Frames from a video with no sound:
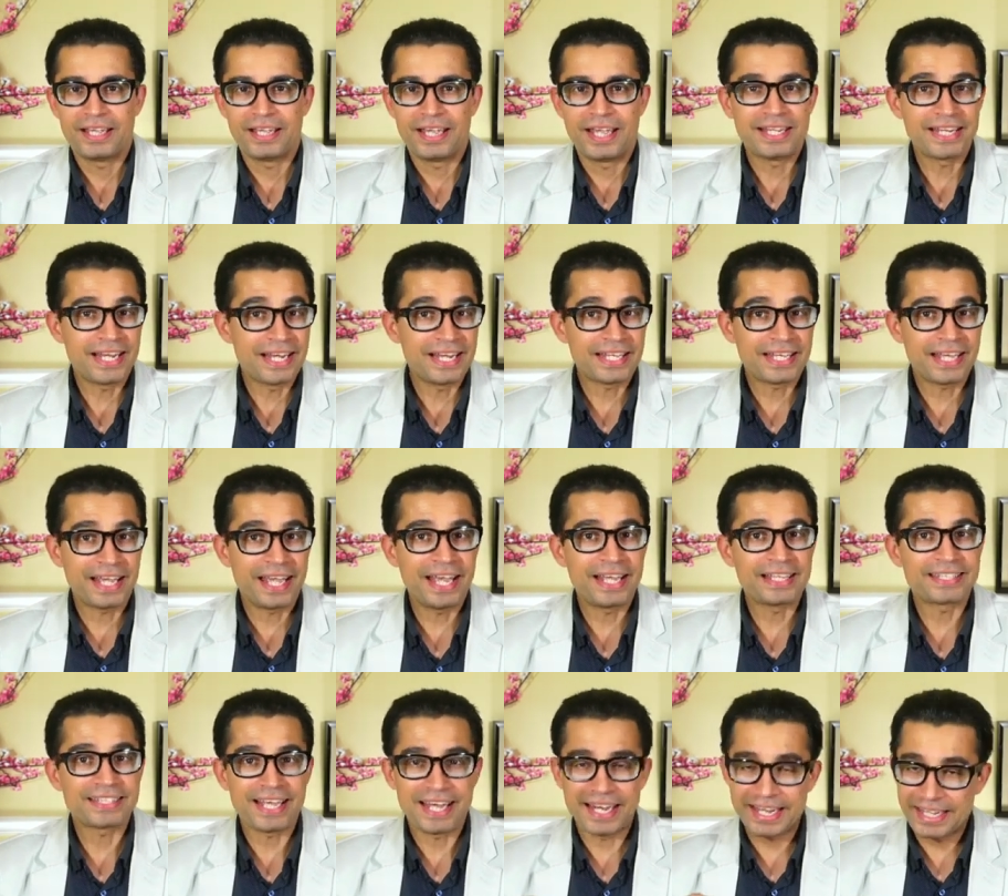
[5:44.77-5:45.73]
In any
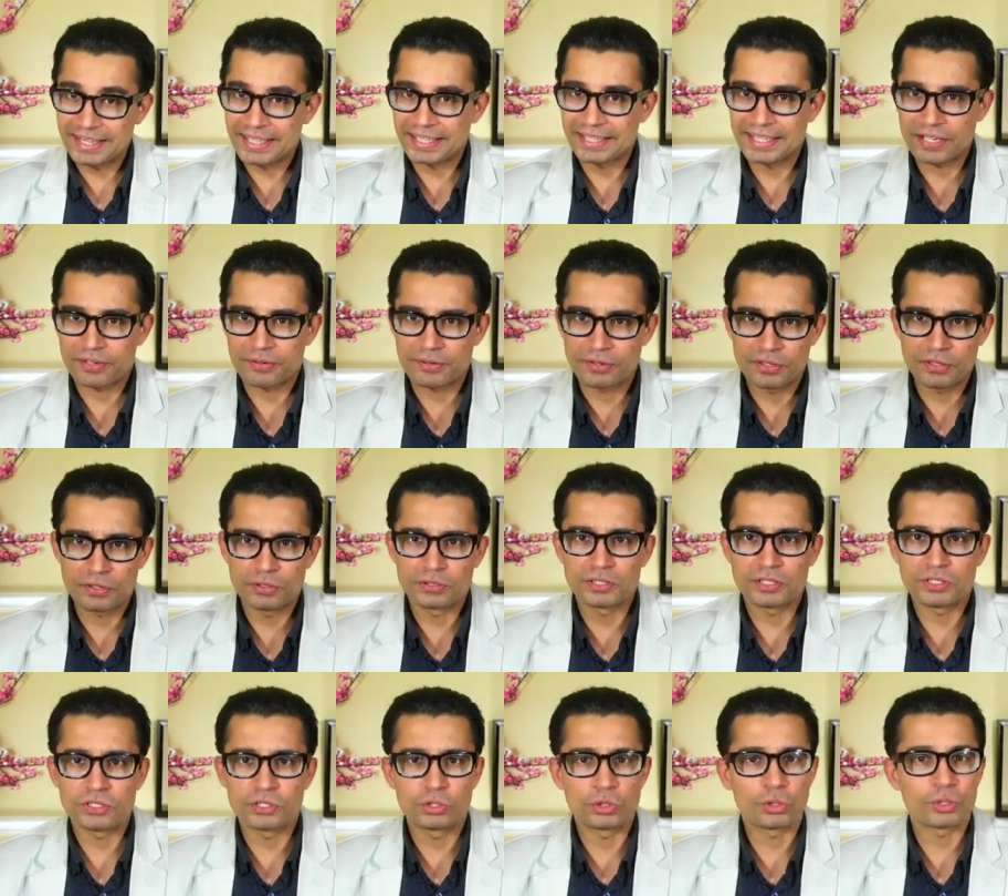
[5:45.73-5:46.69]
case, anything that
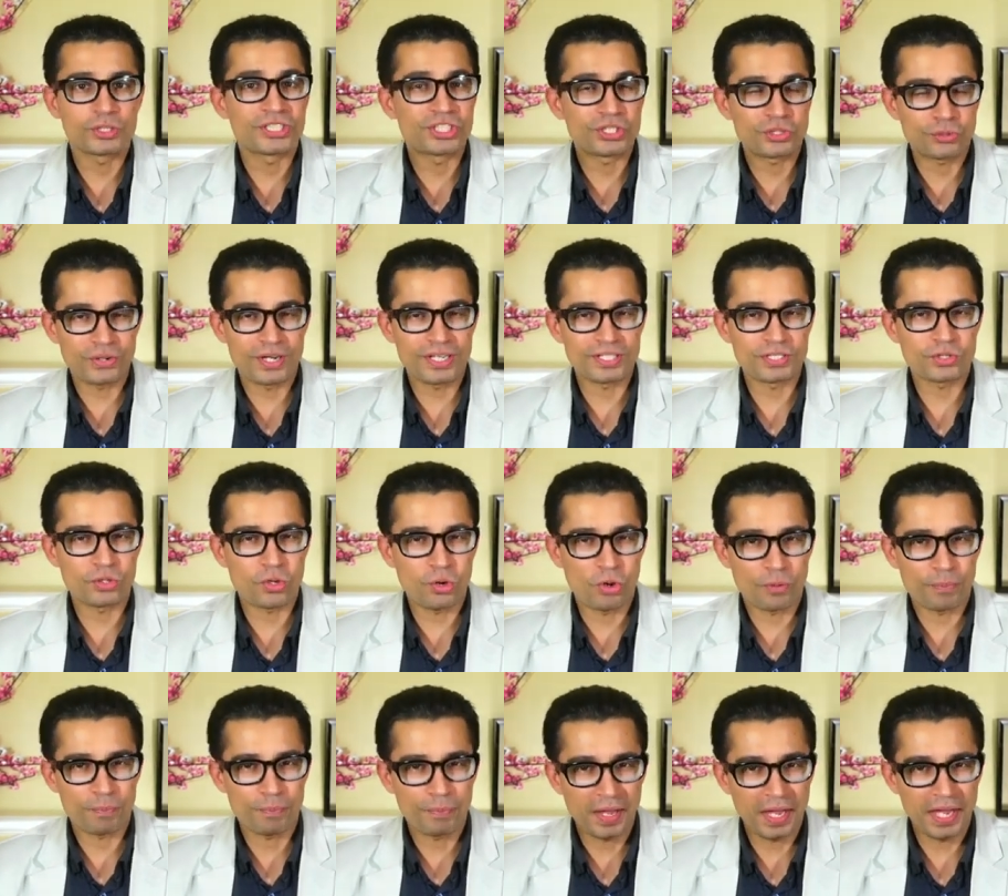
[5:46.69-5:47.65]
reduces your stress
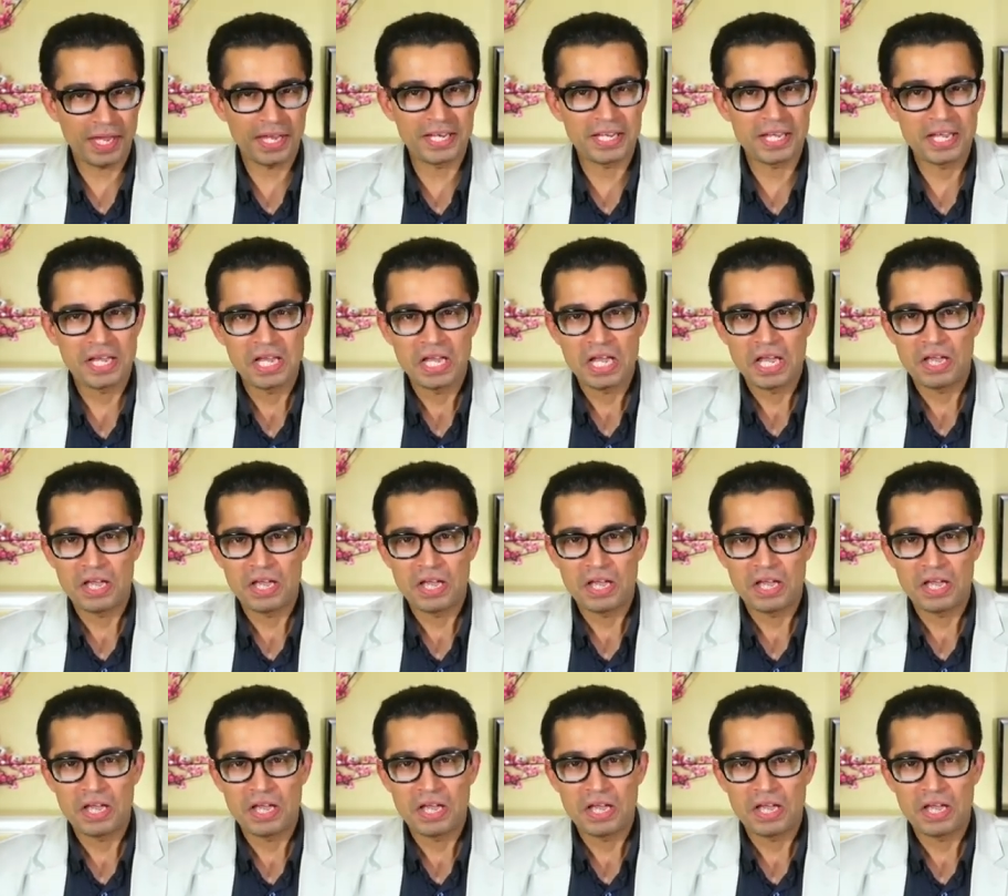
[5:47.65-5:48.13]
or pain